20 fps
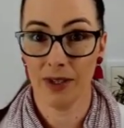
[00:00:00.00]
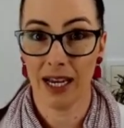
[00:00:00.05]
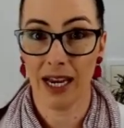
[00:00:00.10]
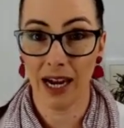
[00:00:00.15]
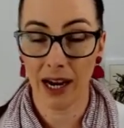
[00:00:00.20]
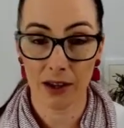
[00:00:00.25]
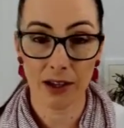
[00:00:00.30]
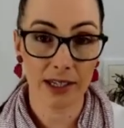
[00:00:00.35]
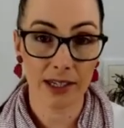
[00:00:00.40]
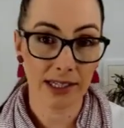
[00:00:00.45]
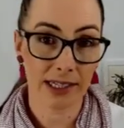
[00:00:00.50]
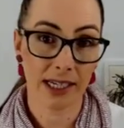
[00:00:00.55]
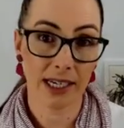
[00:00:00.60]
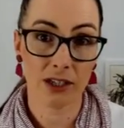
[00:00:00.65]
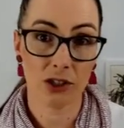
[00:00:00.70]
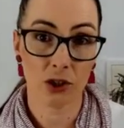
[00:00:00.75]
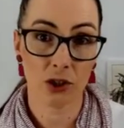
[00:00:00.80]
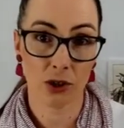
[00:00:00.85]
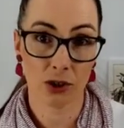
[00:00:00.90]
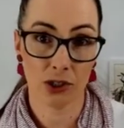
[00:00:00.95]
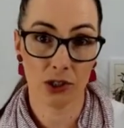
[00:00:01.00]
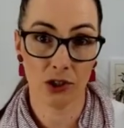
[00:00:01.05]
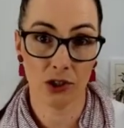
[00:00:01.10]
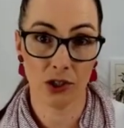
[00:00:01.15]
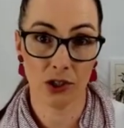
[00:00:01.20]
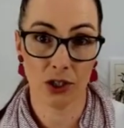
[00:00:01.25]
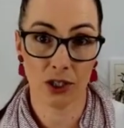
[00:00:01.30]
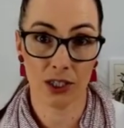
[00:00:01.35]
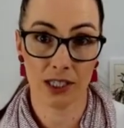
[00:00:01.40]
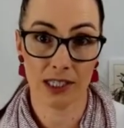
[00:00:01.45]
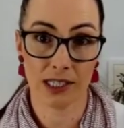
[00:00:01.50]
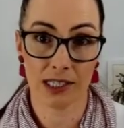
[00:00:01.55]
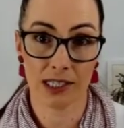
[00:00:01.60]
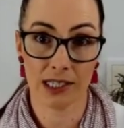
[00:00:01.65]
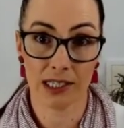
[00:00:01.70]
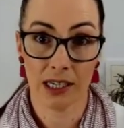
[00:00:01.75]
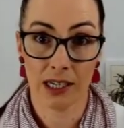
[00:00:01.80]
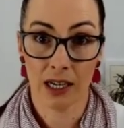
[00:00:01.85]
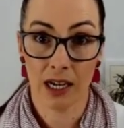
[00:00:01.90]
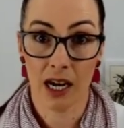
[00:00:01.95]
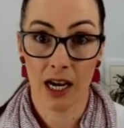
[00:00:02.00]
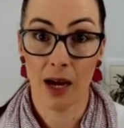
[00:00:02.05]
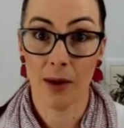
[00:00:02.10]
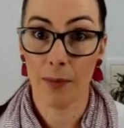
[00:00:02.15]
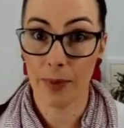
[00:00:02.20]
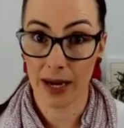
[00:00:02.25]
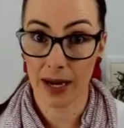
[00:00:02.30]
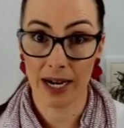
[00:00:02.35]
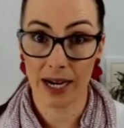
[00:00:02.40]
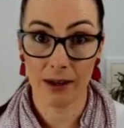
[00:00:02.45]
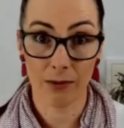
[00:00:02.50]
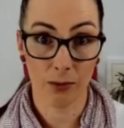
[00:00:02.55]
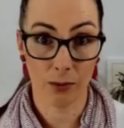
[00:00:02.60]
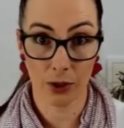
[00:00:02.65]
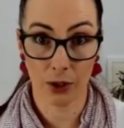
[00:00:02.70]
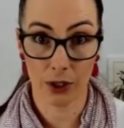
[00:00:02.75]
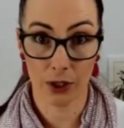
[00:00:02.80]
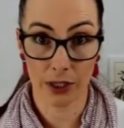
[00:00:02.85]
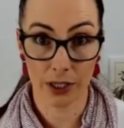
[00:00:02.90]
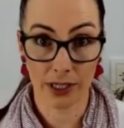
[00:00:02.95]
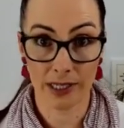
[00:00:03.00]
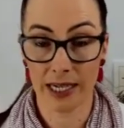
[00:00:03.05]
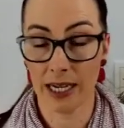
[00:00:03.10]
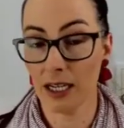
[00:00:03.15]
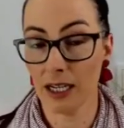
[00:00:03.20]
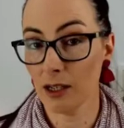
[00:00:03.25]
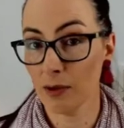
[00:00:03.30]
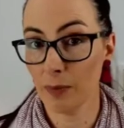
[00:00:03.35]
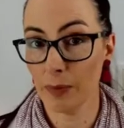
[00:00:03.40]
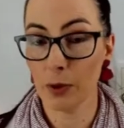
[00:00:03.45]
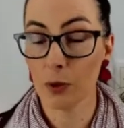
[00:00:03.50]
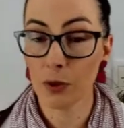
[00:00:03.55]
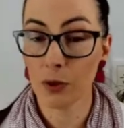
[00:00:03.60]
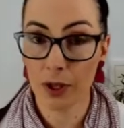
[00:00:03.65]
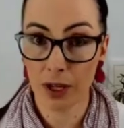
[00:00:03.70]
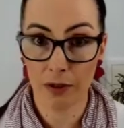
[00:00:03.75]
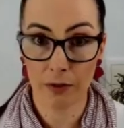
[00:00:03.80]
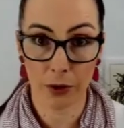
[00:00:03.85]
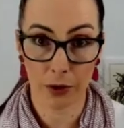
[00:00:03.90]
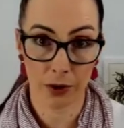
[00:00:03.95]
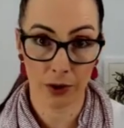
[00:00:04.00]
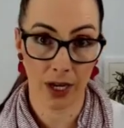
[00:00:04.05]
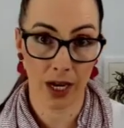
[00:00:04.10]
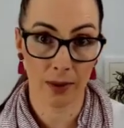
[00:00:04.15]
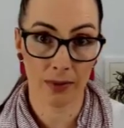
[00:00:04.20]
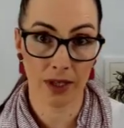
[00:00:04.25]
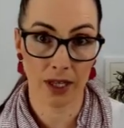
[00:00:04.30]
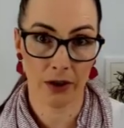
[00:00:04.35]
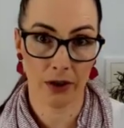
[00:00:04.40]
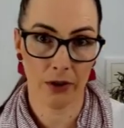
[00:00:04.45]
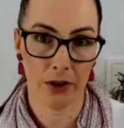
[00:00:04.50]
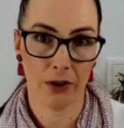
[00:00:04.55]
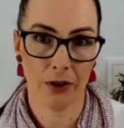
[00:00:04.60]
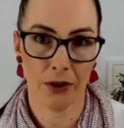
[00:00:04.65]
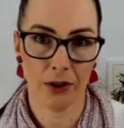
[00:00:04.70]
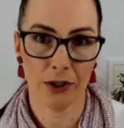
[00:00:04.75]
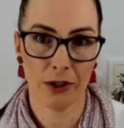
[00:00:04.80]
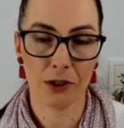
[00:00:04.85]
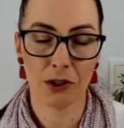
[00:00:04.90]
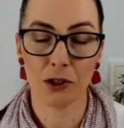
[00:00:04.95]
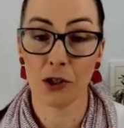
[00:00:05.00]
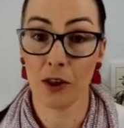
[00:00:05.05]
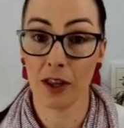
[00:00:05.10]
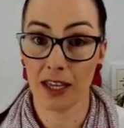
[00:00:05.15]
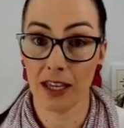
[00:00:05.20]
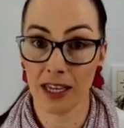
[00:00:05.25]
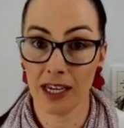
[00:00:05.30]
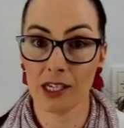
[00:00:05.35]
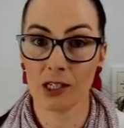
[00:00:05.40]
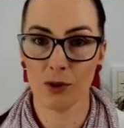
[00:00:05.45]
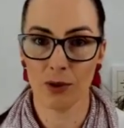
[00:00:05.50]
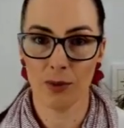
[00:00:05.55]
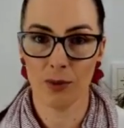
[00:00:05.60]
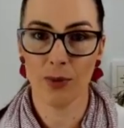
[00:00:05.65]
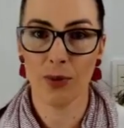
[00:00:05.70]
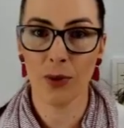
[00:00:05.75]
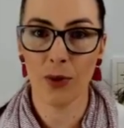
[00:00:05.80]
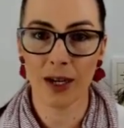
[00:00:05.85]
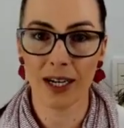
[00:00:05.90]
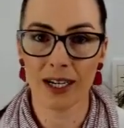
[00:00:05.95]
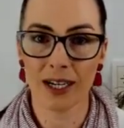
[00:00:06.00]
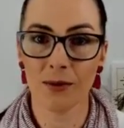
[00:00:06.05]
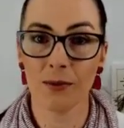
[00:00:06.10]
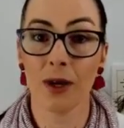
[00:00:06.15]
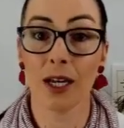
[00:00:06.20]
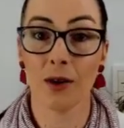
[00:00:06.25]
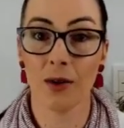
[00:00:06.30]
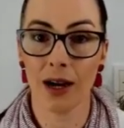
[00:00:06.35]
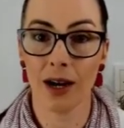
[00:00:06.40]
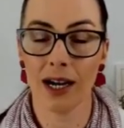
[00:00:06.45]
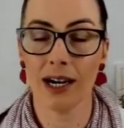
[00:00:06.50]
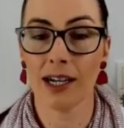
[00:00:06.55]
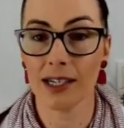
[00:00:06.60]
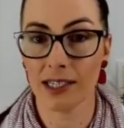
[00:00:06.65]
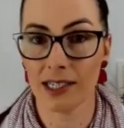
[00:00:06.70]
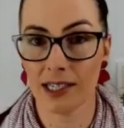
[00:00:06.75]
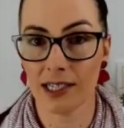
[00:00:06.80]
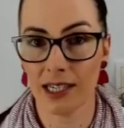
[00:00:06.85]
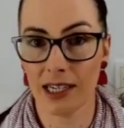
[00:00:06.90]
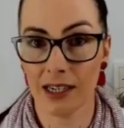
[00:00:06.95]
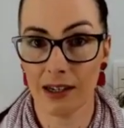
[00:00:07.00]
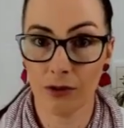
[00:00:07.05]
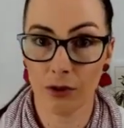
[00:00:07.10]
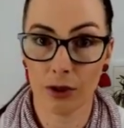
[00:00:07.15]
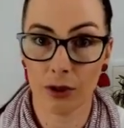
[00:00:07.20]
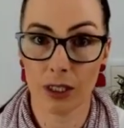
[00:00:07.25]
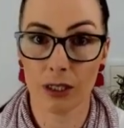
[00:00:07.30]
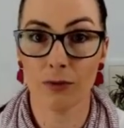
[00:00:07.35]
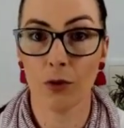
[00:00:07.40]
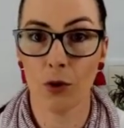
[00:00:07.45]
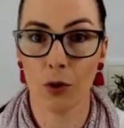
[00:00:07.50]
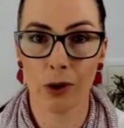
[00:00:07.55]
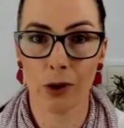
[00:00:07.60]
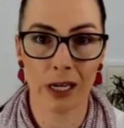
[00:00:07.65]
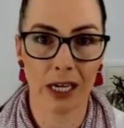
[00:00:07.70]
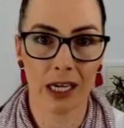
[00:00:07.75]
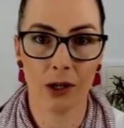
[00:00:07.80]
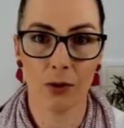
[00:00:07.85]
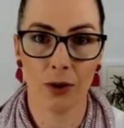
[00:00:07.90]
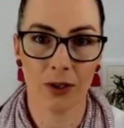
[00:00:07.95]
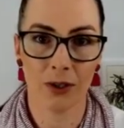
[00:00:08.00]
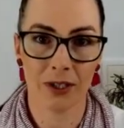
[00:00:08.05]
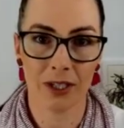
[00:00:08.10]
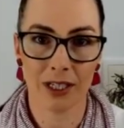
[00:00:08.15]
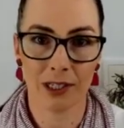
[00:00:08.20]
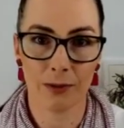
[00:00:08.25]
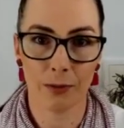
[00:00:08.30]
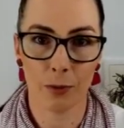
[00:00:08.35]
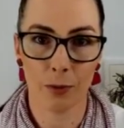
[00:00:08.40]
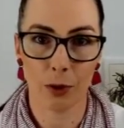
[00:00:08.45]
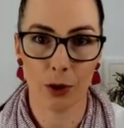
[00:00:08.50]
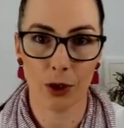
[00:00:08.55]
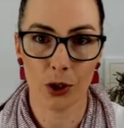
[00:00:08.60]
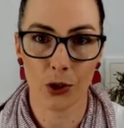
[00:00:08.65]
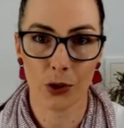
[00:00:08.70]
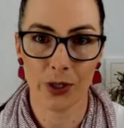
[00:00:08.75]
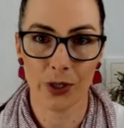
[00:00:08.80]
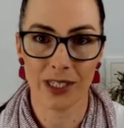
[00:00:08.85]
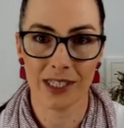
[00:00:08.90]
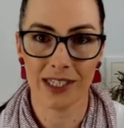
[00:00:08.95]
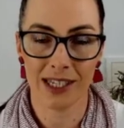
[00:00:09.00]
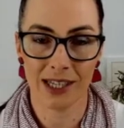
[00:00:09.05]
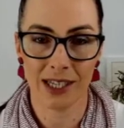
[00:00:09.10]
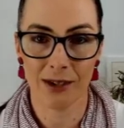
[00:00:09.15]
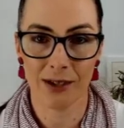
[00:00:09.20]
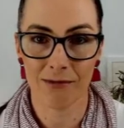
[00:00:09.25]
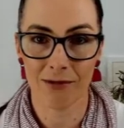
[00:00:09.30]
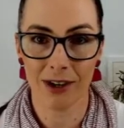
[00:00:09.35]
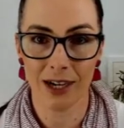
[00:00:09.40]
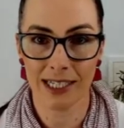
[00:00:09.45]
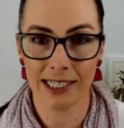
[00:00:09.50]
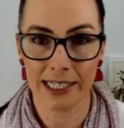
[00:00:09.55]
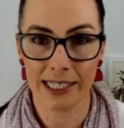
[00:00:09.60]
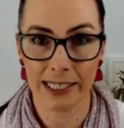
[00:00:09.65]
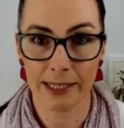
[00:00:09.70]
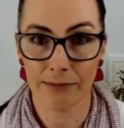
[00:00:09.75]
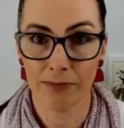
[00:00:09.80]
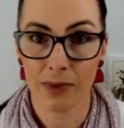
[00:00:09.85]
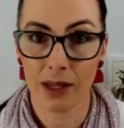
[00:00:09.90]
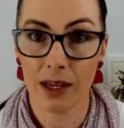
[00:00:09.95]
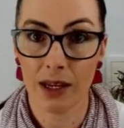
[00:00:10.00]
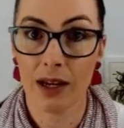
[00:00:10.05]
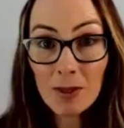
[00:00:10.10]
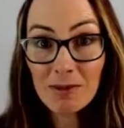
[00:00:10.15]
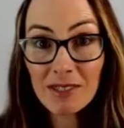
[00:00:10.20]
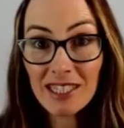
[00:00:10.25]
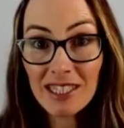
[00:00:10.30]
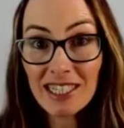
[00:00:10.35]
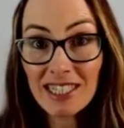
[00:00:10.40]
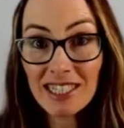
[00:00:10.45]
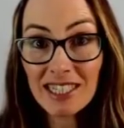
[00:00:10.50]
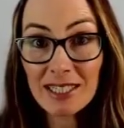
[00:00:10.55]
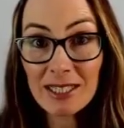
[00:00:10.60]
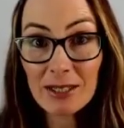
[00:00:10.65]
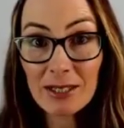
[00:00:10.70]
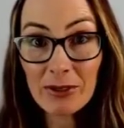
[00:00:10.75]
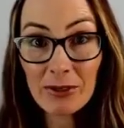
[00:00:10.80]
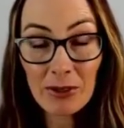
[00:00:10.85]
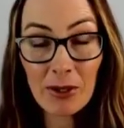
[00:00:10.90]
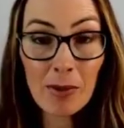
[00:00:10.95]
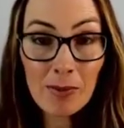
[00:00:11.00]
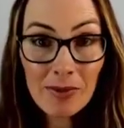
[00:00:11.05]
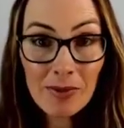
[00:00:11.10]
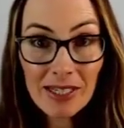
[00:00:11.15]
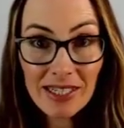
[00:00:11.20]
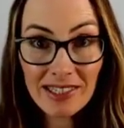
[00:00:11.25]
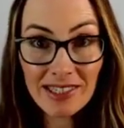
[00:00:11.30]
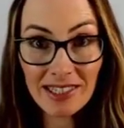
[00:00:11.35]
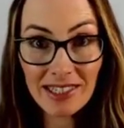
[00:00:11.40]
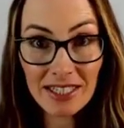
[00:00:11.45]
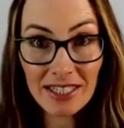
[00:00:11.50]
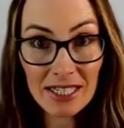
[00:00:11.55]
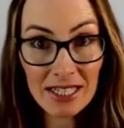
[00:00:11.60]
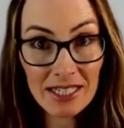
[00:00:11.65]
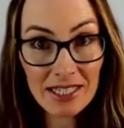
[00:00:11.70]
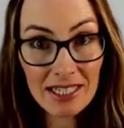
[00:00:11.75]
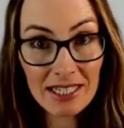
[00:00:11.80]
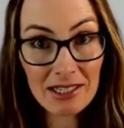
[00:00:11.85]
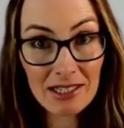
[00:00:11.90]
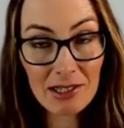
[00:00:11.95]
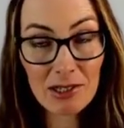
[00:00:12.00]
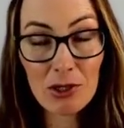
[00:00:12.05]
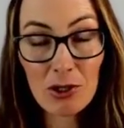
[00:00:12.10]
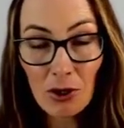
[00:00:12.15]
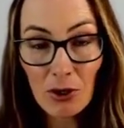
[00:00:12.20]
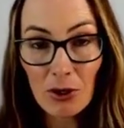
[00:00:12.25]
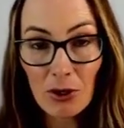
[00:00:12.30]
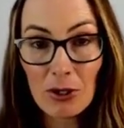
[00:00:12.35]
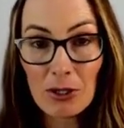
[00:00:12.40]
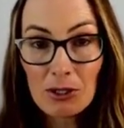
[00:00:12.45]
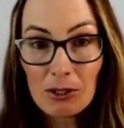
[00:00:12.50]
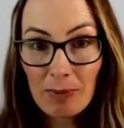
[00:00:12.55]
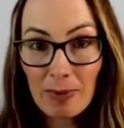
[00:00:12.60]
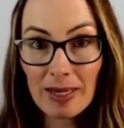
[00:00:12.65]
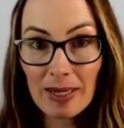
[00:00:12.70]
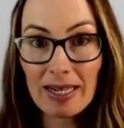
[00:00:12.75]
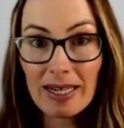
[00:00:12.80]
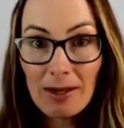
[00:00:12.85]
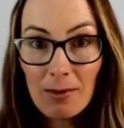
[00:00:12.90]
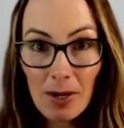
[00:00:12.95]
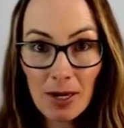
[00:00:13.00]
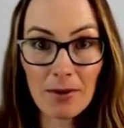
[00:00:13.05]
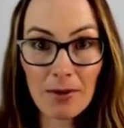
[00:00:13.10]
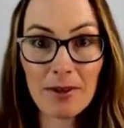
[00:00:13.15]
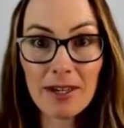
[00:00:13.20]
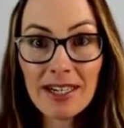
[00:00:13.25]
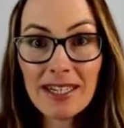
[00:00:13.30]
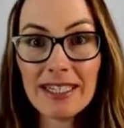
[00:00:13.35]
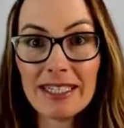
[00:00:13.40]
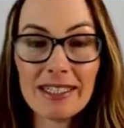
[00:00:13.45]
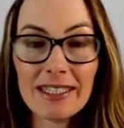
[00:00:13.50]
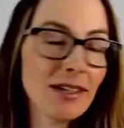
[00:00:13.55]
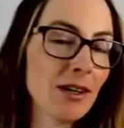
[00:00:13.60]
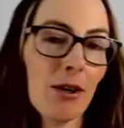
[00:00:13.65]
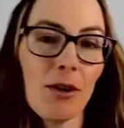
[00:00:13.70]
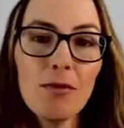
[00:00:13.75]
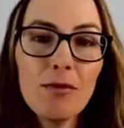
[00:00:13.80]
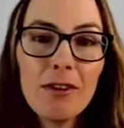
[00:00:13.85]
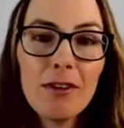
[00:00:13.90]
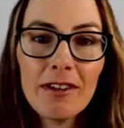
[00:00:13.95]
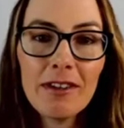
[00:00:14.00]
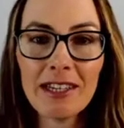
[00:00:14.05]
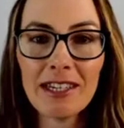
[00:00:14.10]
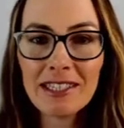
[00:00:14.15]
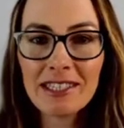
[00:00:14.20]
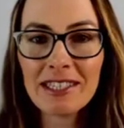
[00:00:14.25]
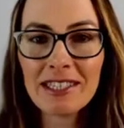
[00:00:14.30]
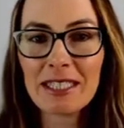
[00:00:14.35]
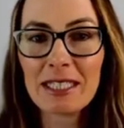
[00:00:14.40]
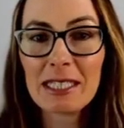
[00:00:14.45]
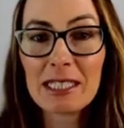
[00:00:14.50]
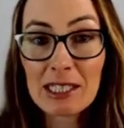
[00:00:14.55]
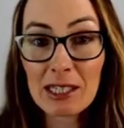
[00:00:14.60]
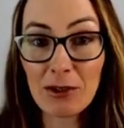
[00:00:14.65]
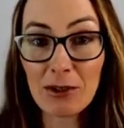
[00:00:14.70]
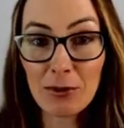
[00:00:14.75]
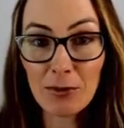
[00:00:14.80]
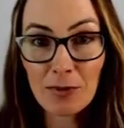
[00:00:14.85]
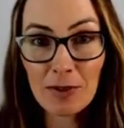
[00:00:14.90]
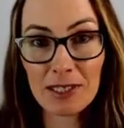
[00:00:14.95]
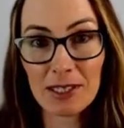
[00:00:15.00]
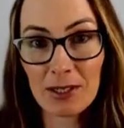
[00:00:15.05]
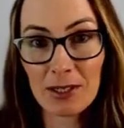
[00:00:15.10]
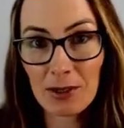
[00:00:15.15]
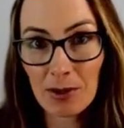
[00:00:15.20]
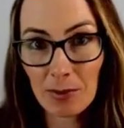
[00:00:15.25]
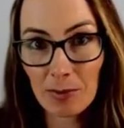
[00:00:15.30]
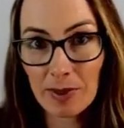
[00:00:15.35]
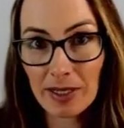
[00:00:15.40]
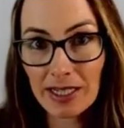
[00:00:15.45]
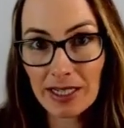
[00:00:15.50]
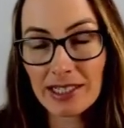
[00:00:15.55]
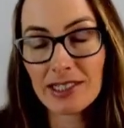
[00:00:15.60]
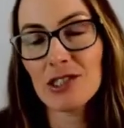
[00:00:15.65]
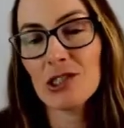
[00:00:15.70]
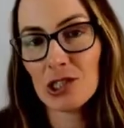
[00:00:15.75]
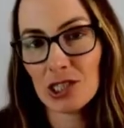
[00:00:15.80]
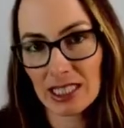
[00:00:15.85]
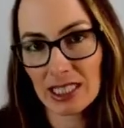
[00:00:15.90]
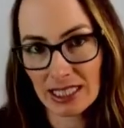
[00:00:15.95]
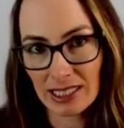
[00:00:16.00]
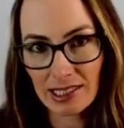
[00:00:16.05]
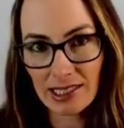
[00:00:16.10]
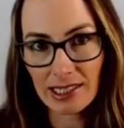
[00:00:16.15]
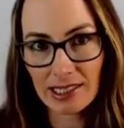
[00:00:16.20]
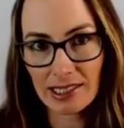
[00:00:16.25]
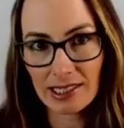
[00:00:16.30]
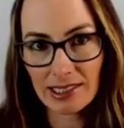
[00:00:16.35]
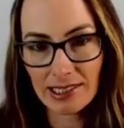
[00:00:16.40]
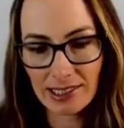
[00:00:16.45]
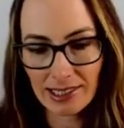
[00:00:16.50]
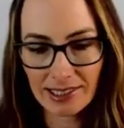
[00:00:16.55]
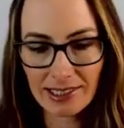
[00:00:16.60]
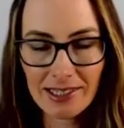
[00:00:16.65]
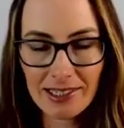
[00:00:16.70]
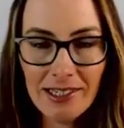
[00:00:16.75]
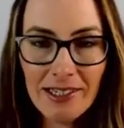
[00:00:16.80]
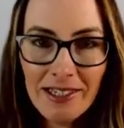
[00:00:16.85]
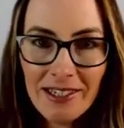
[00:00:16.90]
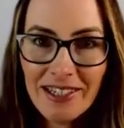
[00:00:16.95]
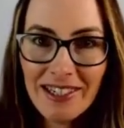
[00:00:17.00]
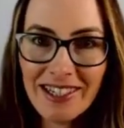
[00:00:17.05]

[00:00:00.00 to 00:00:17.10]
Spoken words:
How do you teach your students about words? How do you build their vocabulary knowledge so they get to a point where you are seeing those 4 key qualities of word choice in their writing? Welcome to the lesson on complex sentences. Don't be worried. Hopefully the lesson itself isn't complex, just the sentences.